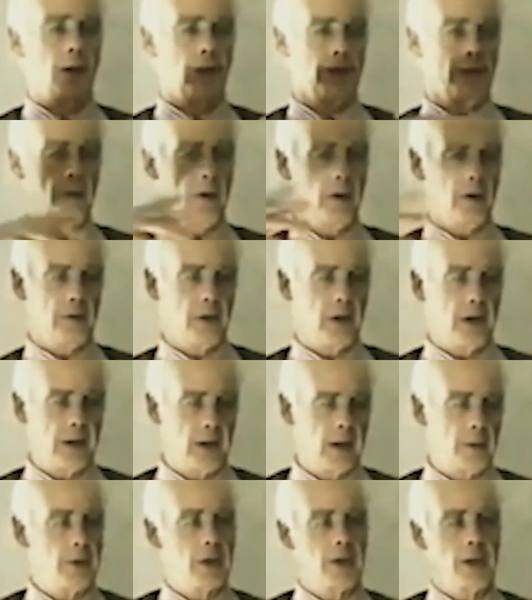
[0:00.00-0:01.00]
and
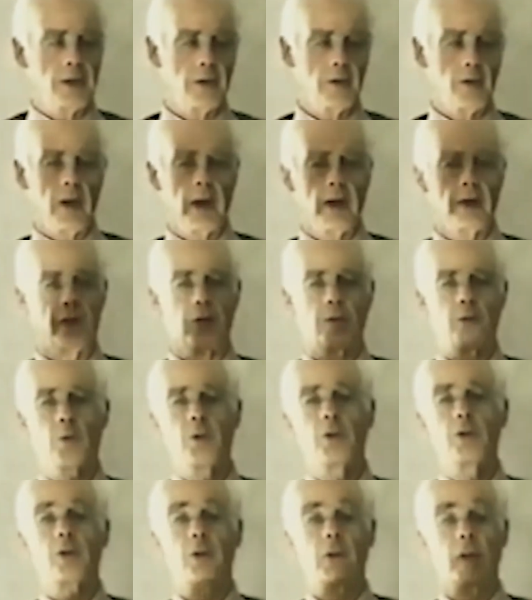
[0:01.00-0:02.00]
dynamic interactions
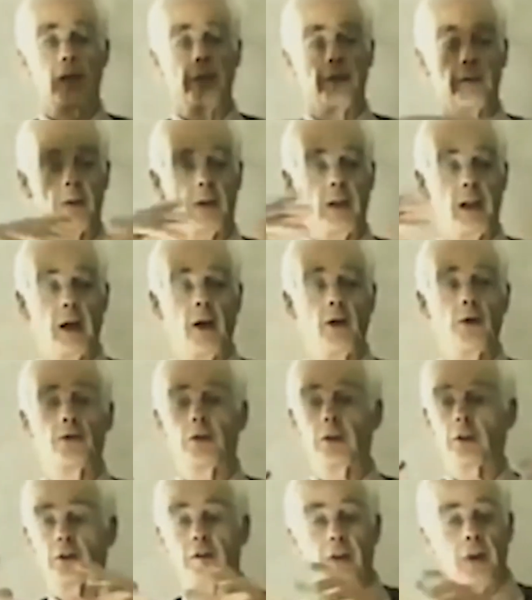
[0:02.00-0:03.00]
which creates
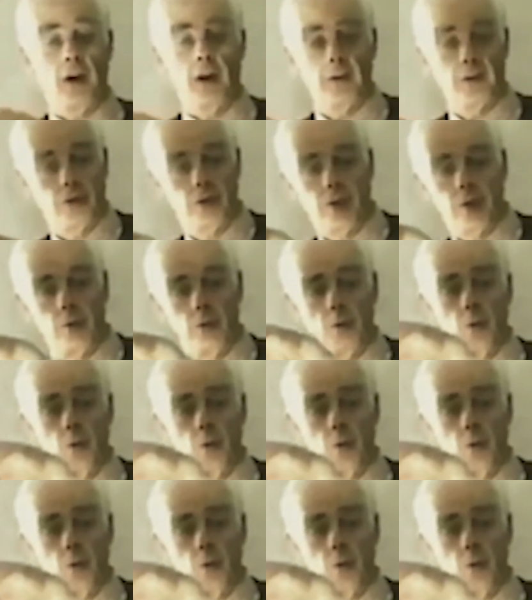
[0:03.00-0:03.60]
clouds and starts